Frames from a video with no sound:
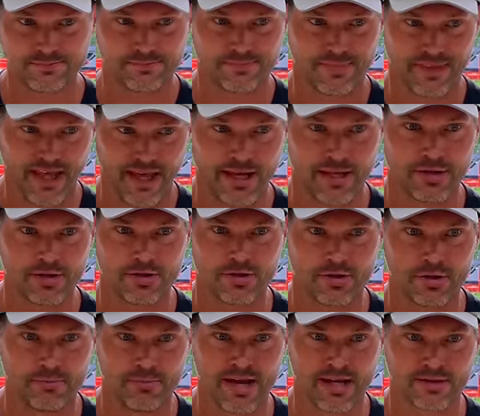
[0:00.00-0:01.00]
Then
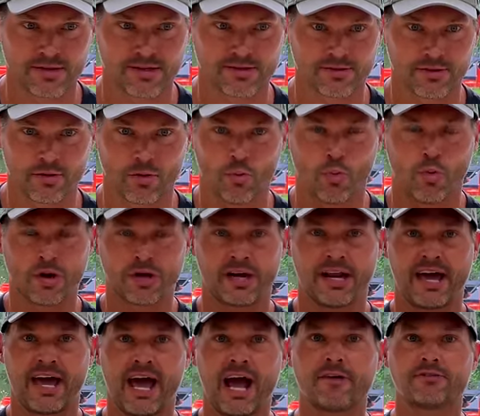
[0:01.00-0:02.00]
you make this little
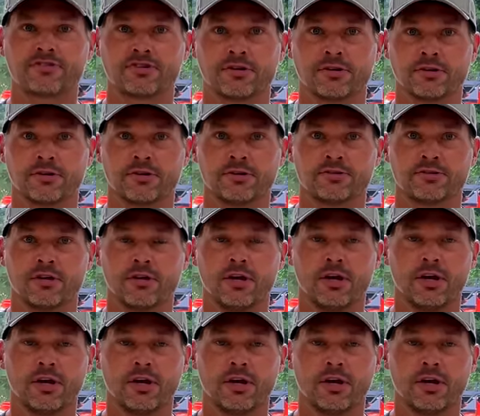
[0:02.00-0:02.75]
1.5 series